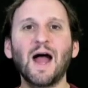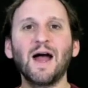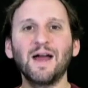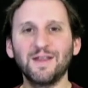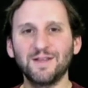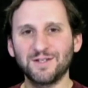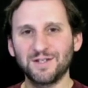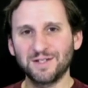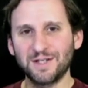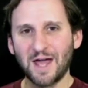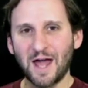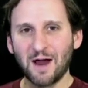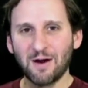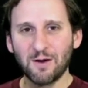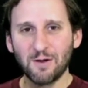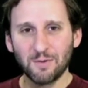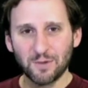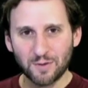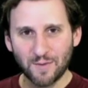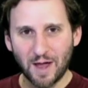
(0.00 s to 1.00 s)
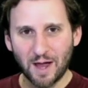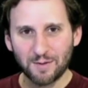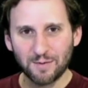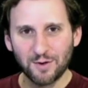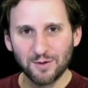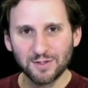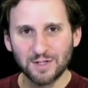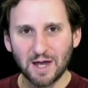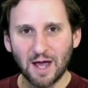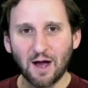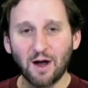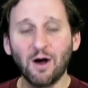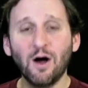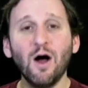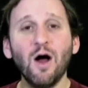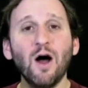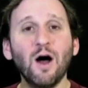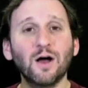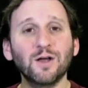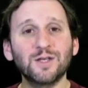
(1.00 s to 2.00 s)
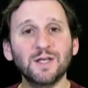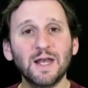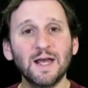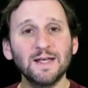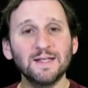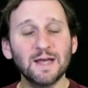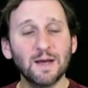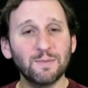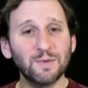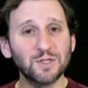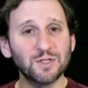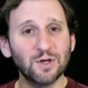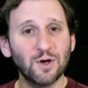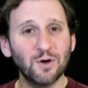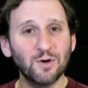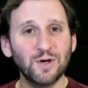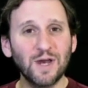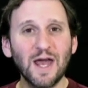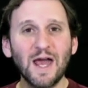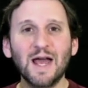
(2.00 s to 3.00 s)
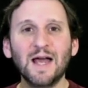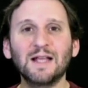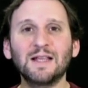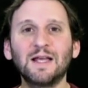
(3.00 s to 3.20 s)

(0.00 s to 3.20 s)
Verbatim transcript: Hi, this is Gary with MacMost Now. On today's episode,